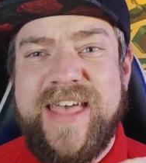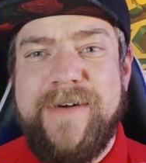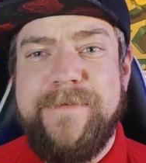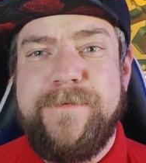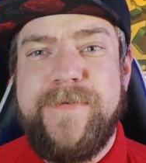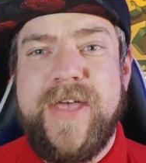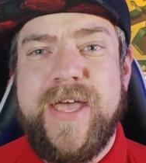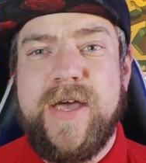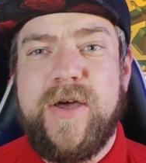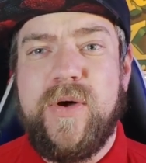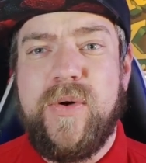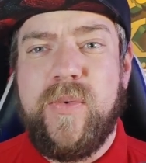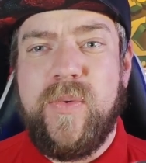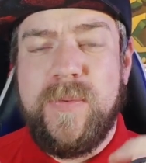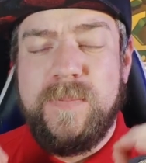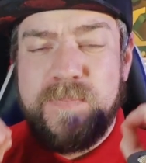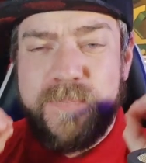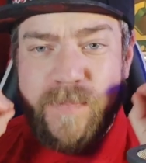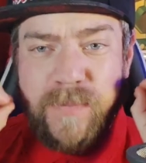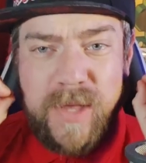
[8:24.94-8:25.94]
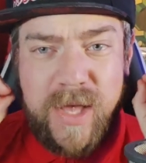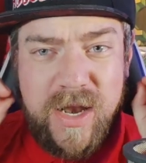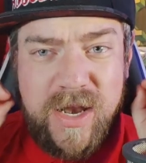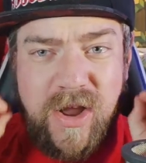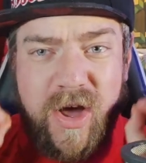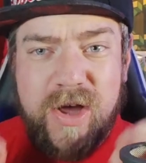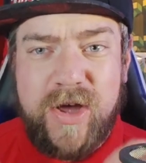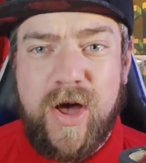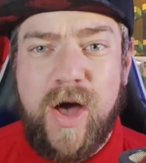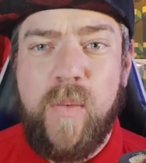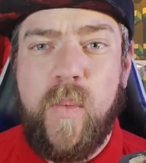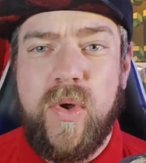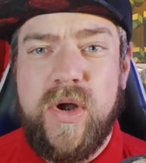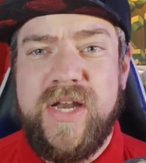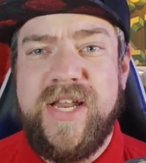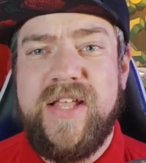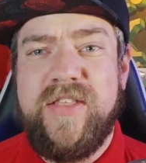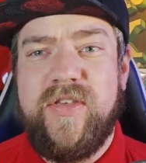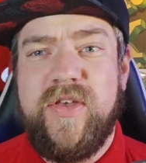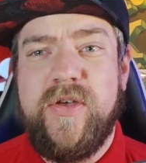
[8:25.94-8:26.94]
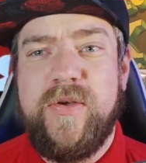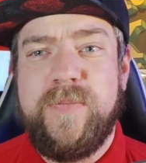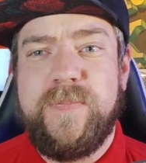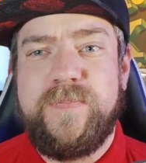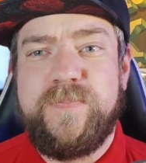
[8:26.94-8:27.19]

that vehicle like I wanted it to.